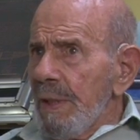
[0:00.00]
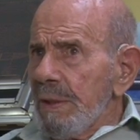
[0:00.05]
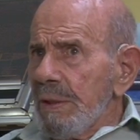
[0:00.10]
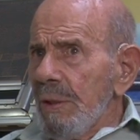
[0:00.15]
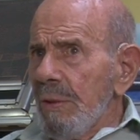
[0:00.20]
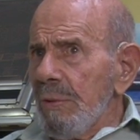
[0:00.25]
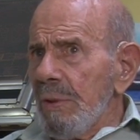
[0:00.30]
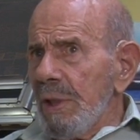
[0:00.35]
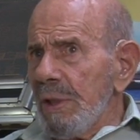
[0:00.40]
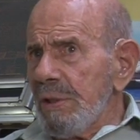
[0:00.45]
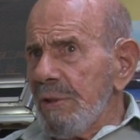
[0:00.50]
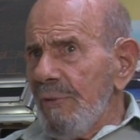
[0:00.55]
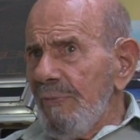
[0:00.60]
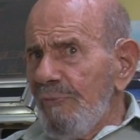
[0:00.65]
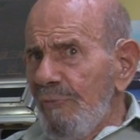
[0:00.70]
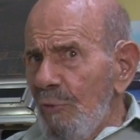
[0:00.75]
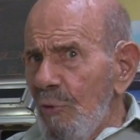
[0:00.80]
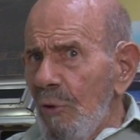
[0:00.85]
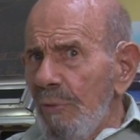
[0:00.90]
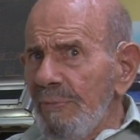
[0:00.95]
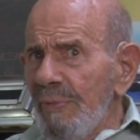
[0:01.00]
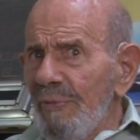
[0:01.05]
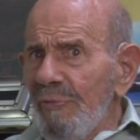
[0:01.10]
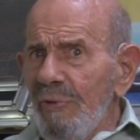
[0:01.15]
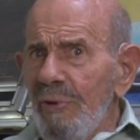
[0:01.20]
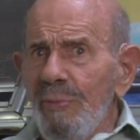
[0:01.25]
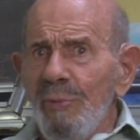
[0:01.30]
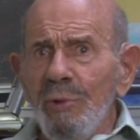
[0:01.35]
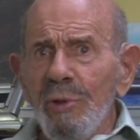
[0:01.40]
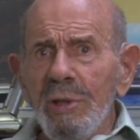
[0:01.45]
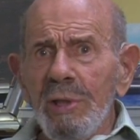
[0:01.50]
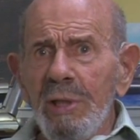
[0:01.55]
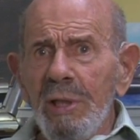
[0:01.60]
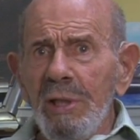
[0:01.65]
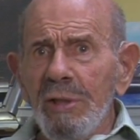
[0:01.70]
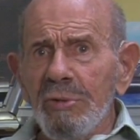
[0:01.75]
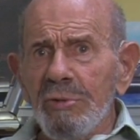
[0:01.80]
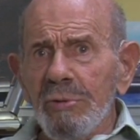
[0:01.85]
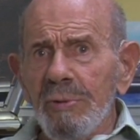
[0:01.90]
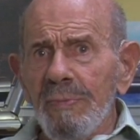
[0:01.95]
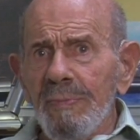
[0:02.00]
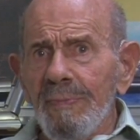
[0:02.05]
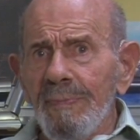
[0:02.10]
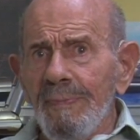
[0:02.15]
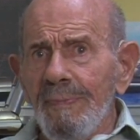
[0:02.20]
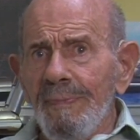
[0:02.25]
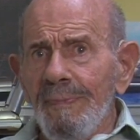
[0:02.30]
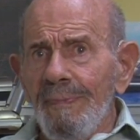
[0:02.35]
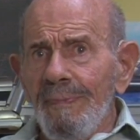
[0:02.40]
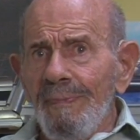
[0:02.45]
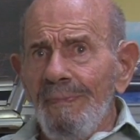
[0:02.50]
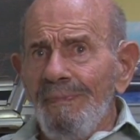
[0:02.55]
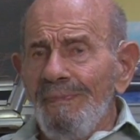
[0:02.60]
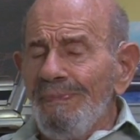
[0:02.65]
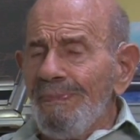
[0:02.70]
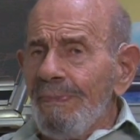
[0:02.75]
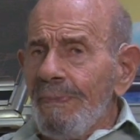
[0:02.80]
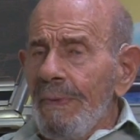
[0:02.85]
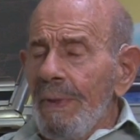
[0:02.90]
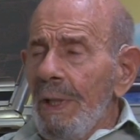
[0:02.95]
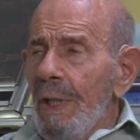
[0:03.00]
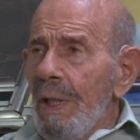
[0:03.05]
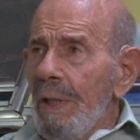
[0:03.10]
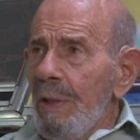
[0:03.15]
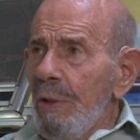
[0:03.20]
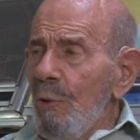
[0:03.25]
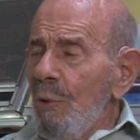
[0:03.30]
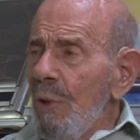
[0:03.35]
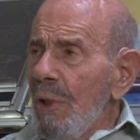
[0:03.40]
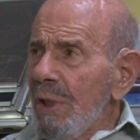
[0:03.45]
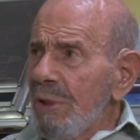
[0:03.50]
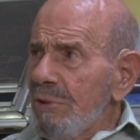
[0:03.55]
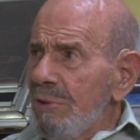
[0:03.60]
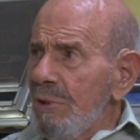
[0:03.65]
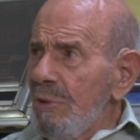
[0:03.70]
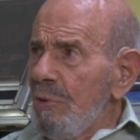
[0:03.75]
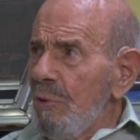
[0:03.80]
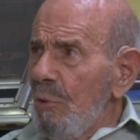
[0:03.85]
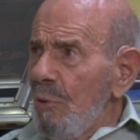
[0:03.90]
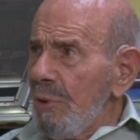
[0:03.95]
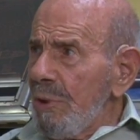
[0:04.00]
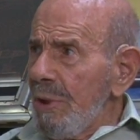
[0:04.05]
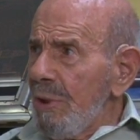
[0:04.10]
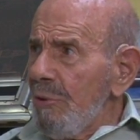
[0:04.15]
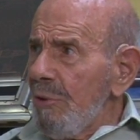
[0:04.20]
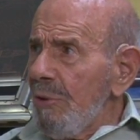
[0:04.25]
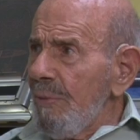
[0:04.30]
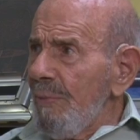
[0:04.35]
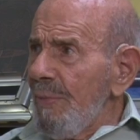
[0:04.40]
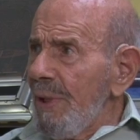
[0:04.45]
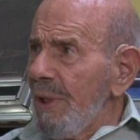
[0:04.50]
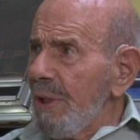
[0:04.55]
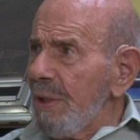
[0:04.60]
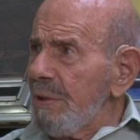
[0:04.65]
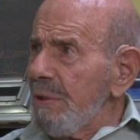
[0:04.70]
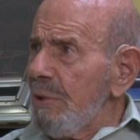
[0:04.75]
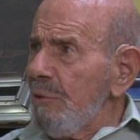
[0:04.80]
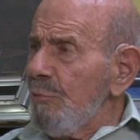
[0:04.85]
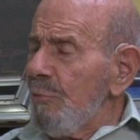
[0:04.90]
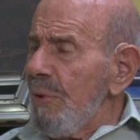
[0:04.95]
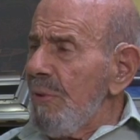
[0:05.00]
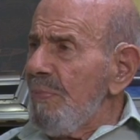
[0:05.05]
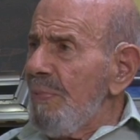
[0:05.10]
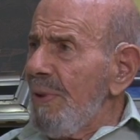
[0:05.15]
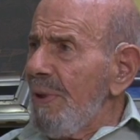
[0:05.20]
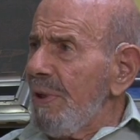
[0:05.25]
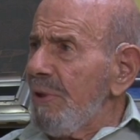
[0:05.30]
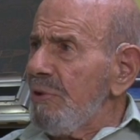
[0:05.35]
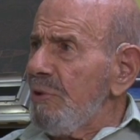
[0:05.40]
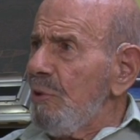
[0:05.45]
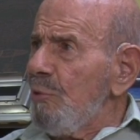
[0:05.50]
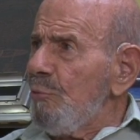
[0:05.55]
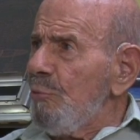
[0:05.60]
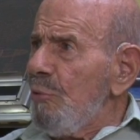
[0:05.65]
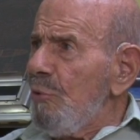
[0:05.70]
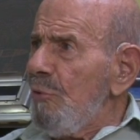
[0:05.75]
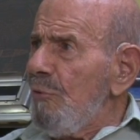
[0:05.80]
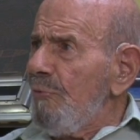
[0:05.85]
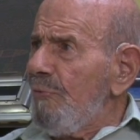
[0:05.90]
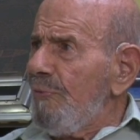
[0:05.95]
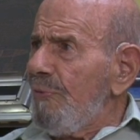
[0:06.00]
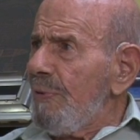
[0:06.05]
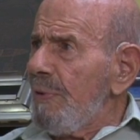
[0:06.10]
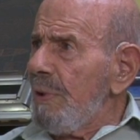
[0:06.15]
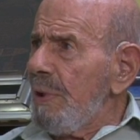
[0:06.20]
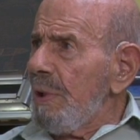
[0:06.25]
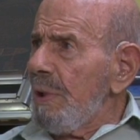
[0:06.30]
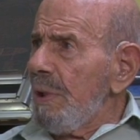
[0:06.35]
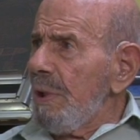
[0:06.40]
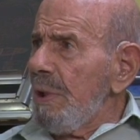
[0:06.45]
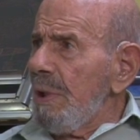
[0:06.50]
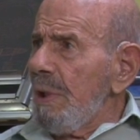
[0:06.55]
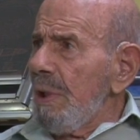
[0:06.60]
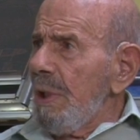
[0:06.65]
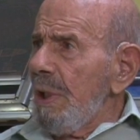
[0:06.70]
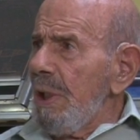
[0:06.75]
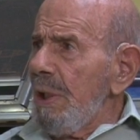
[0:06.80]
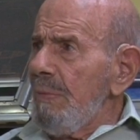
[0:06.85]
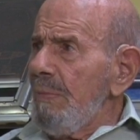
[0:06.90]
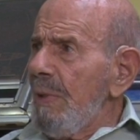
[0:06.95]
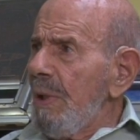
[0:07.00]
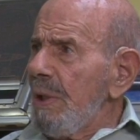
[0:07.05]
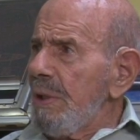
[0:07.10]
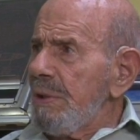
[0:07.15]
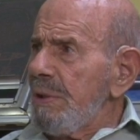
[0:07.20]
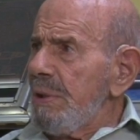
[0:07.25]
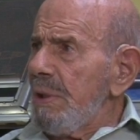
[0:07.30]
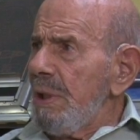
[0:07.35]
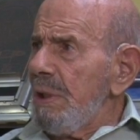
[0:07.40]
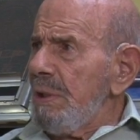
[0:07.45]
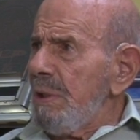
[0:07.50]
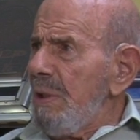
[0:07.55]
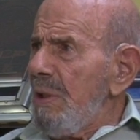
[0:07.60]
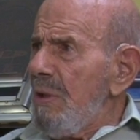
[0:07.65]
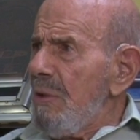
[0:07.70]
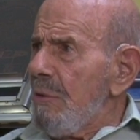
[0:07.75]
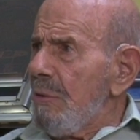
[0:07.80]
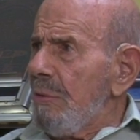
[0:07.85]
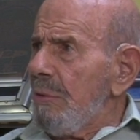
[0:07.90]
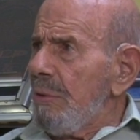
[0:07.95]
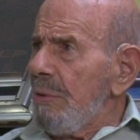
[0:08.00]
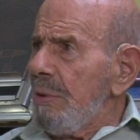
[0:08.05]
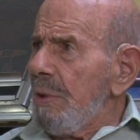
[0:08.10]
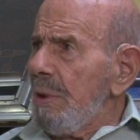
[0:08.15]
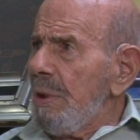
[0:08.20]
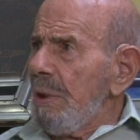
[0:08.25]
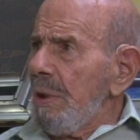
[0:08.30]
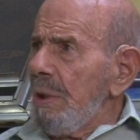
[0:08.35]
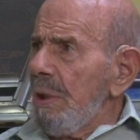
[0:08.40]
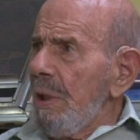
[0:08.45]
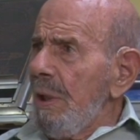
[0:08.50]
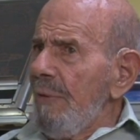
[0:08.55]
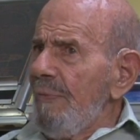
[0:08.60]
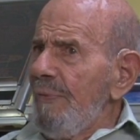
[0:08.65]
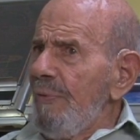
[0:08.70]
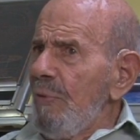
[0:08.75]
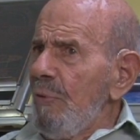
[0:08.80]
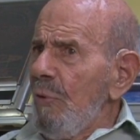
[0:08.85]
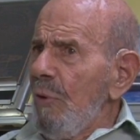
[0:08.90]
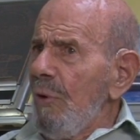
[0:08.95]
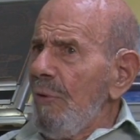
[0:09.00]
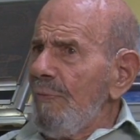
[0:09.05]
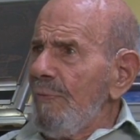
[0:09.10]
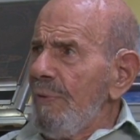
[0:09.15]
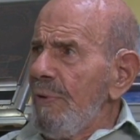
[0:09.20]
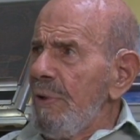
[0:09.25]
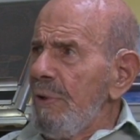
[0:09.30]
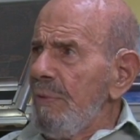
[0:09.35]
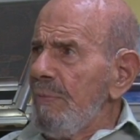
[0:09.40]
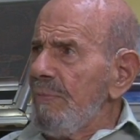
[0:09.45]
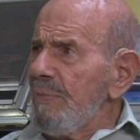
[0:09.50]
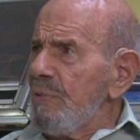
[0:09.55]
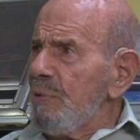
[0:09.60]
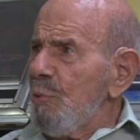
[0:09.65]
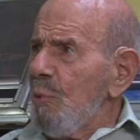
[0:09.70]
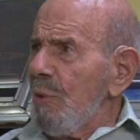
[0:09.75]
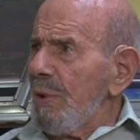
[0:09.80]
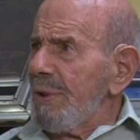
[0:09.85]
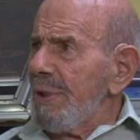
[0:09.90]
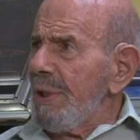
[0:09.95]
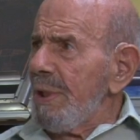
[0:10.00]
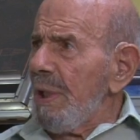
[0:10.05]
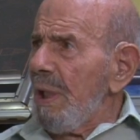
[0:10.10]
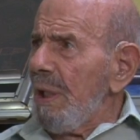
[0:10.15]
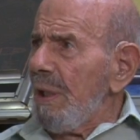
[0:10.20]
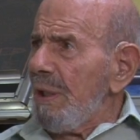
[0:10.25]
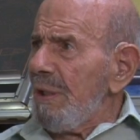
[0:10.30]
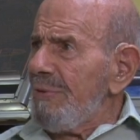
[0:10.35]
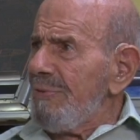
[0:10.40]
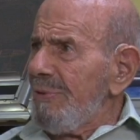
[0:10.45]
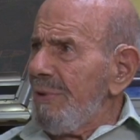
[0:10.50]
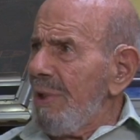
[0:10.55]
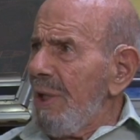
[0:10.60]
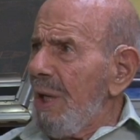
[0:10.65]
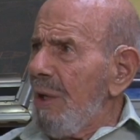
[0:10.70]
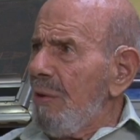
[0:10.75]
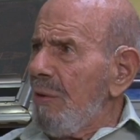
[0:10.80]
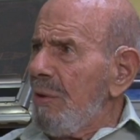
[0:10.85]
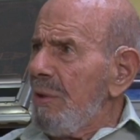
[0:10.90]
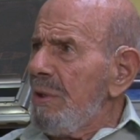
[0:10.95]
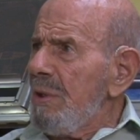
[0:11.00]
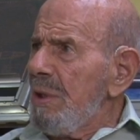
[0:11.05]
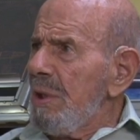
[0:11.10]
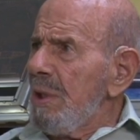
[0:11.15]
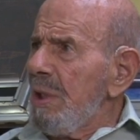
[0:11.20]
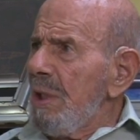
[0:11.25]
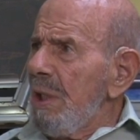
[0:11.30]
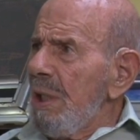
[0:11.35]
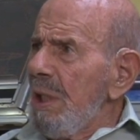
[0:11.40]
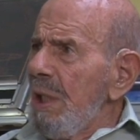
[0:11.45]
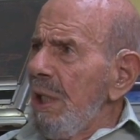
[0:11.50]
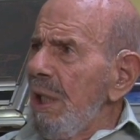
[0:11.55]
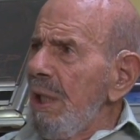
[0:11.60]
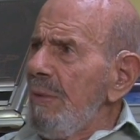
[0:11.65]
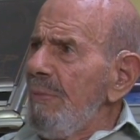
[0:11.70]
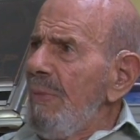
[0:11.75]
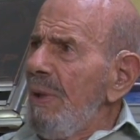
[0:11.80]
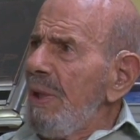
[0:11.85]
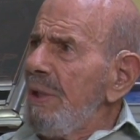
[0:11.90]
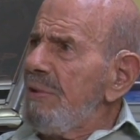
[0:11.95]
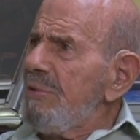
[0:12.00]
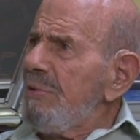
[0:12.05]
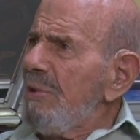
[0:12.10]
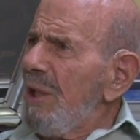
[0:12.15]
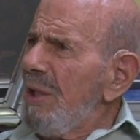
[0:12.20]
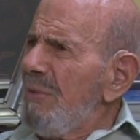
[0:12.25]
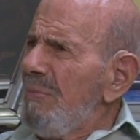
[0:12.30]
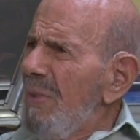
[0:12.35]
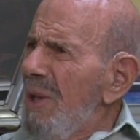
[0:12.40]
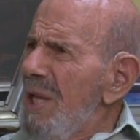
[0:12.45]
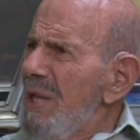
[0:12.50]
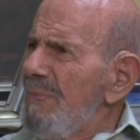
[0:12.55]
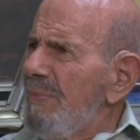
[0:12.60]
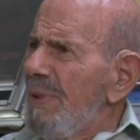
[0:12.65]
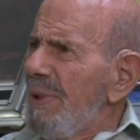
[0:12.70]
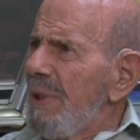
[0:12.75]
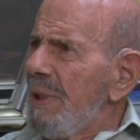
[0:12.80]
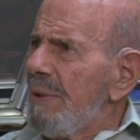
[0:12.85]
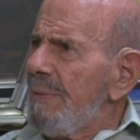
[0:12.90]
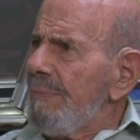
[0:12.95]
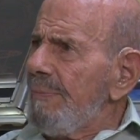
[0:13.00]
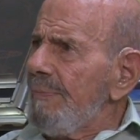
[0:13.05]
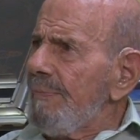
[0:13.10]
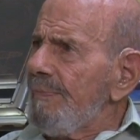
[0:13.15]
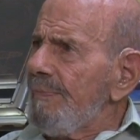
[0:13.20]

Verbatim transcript: So that's a form of communication. If You ask an ordinary man to repair your roof, he might say no. If you offer him $20 an hour, he might say maybe.